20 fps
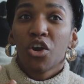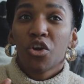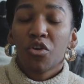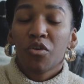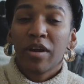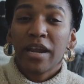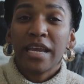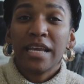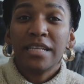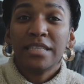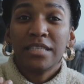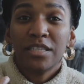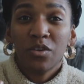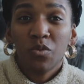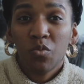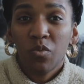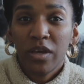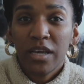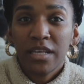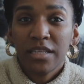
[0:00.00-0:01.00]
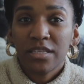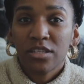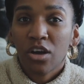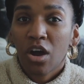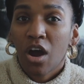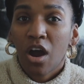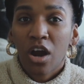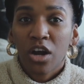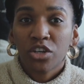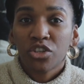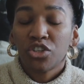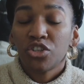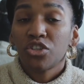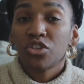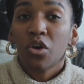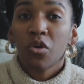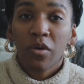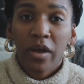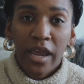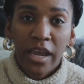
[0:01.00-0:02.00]
grains and meats are
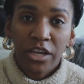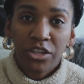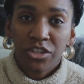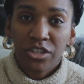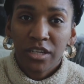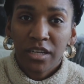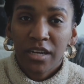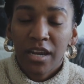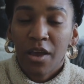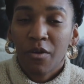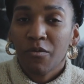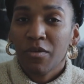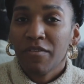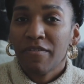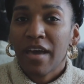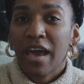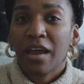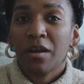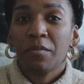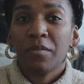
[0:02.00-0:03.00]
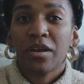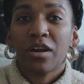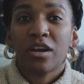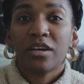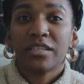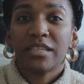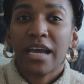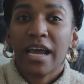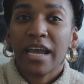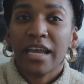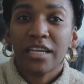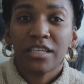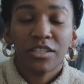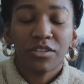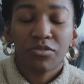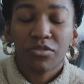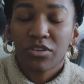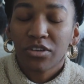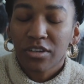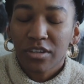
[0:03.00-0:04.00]
so ancient and we've had them in our diets
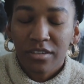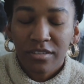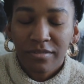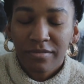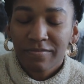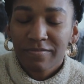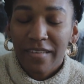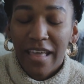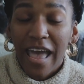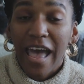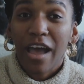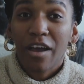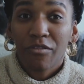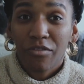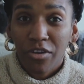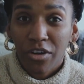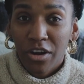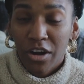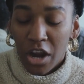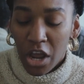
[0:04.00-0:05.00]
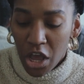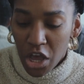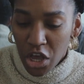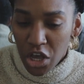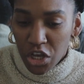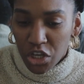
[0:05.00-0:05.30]
forever.